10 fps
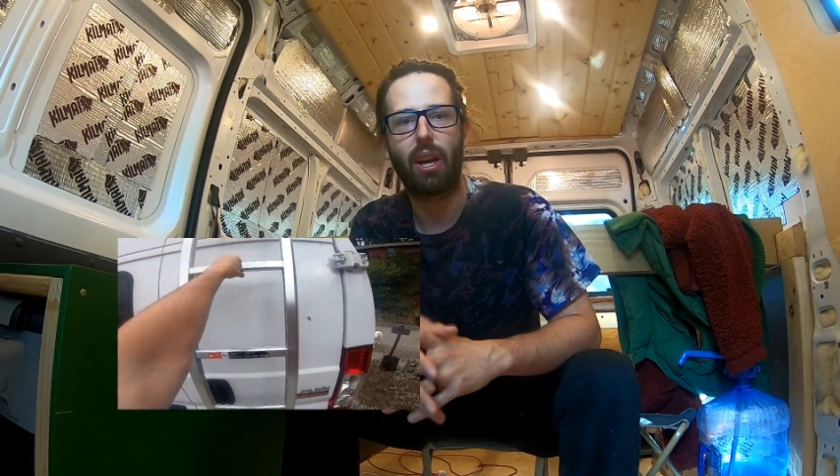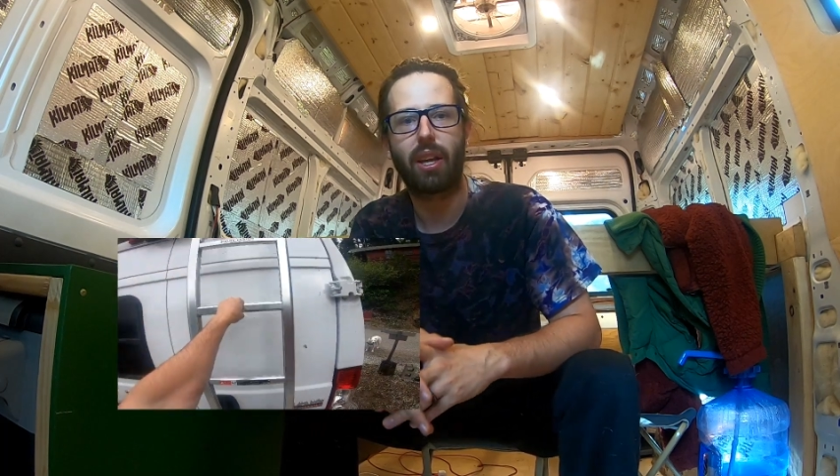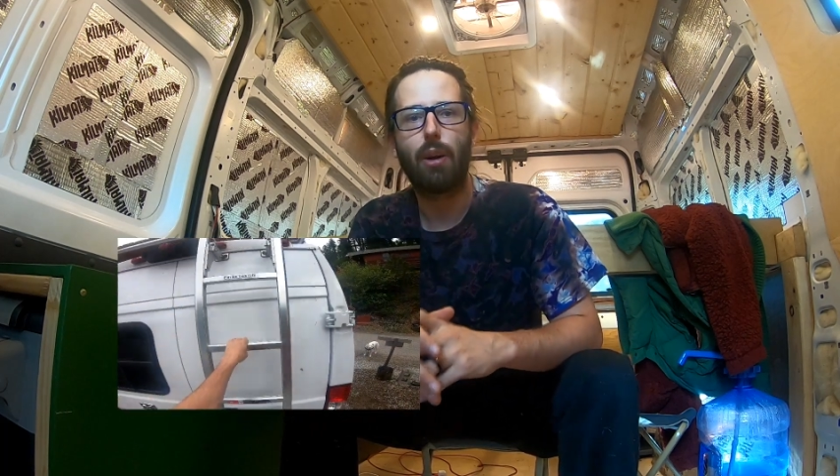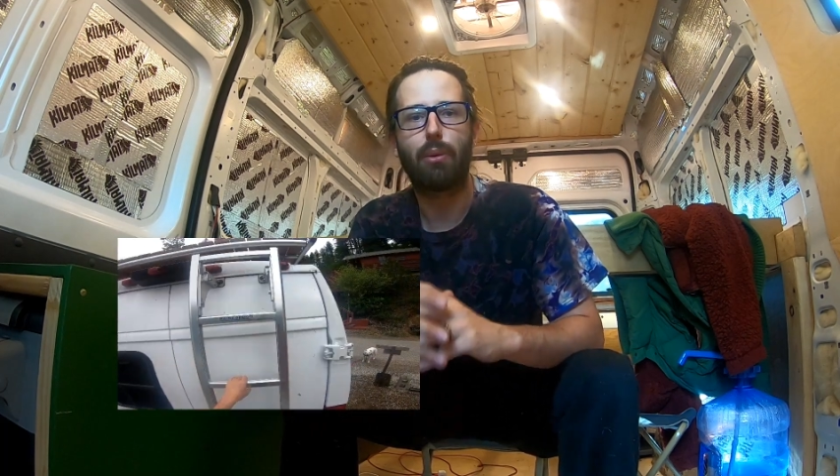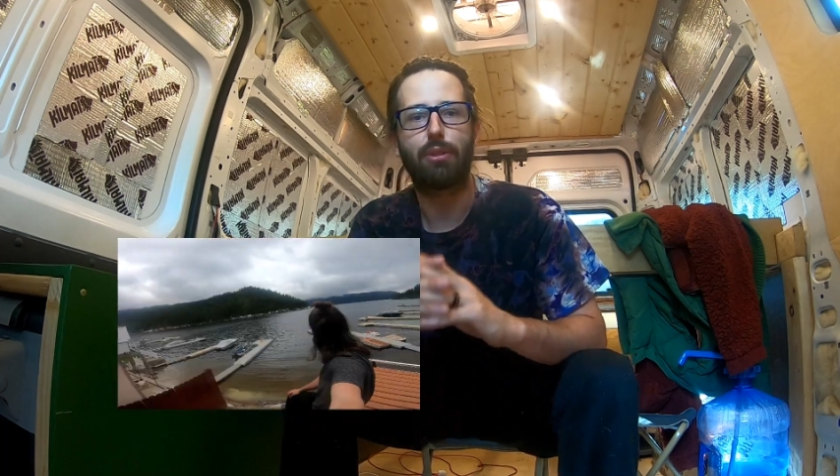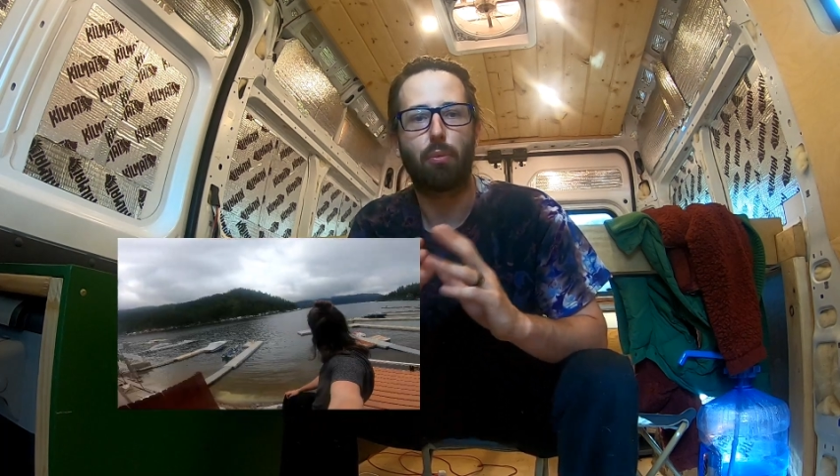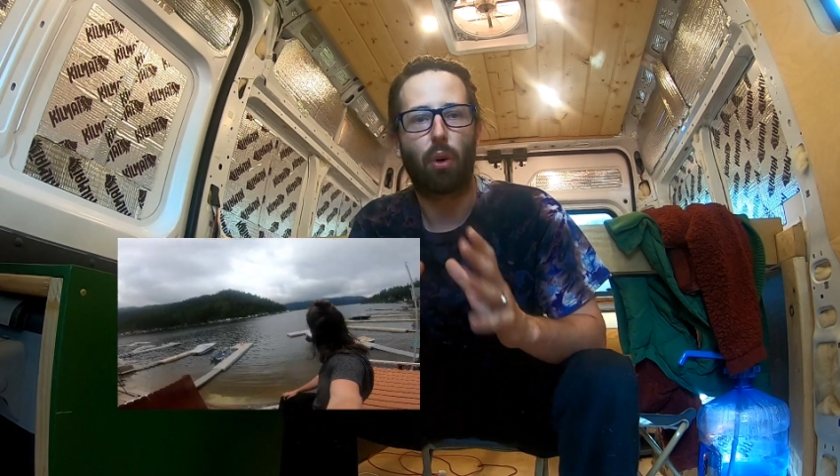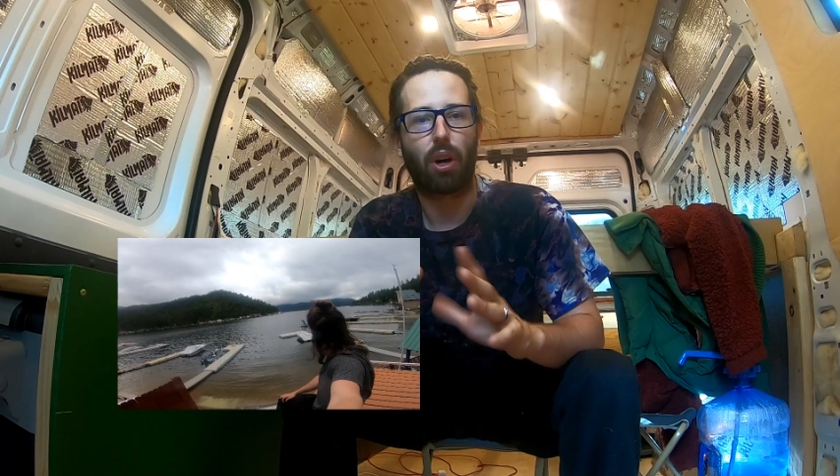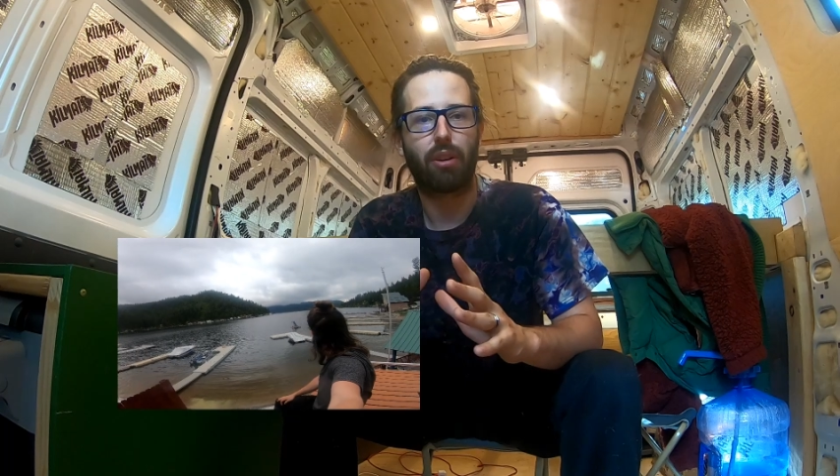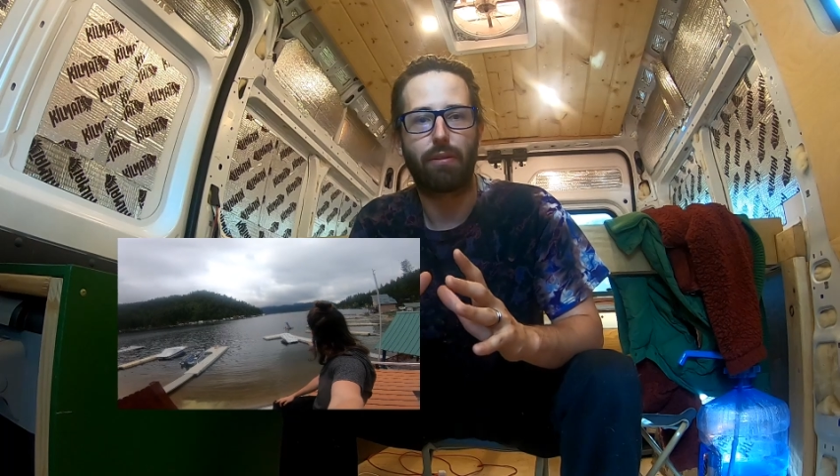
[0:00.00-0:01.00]
It was
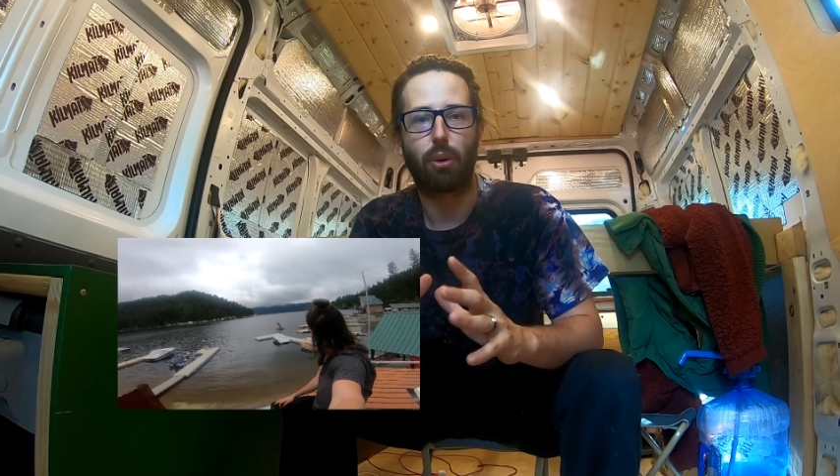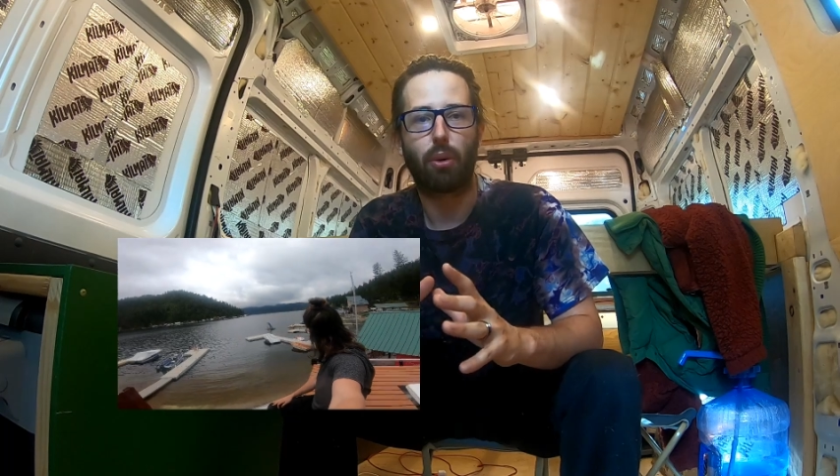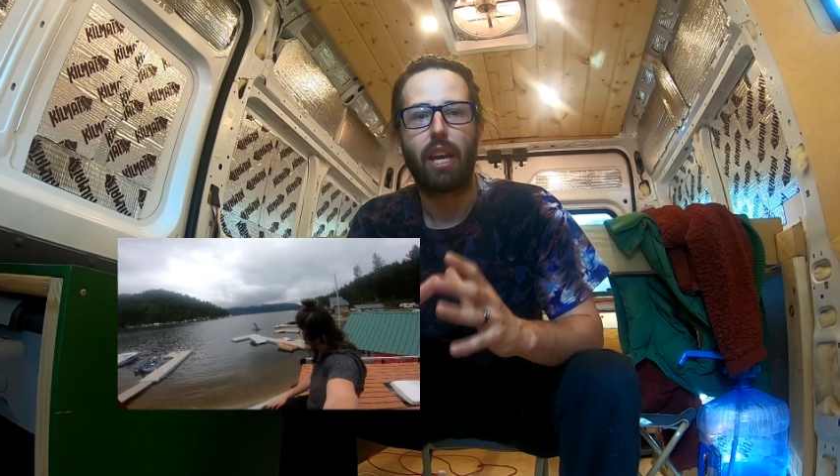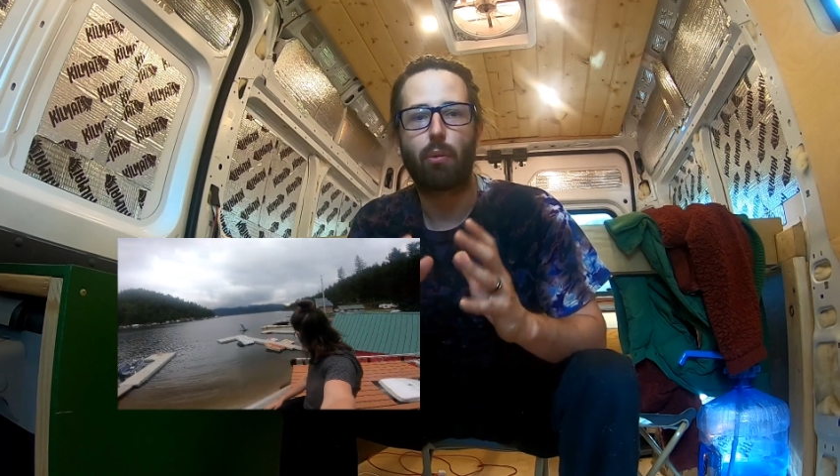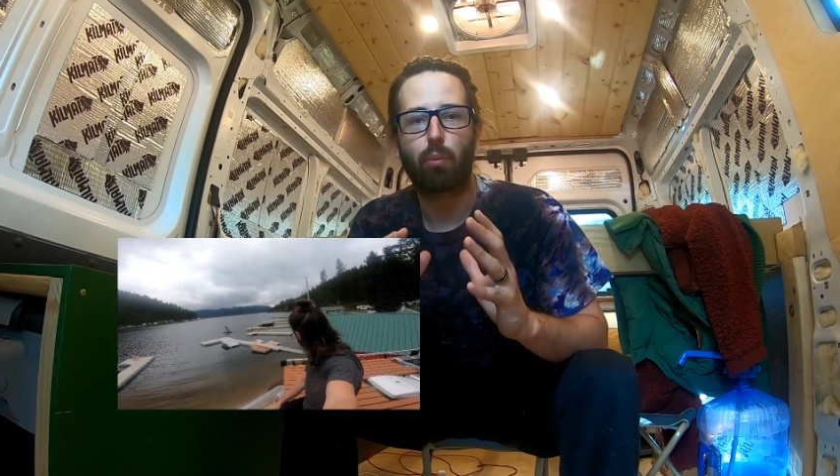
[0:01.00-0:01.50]
wonderful. It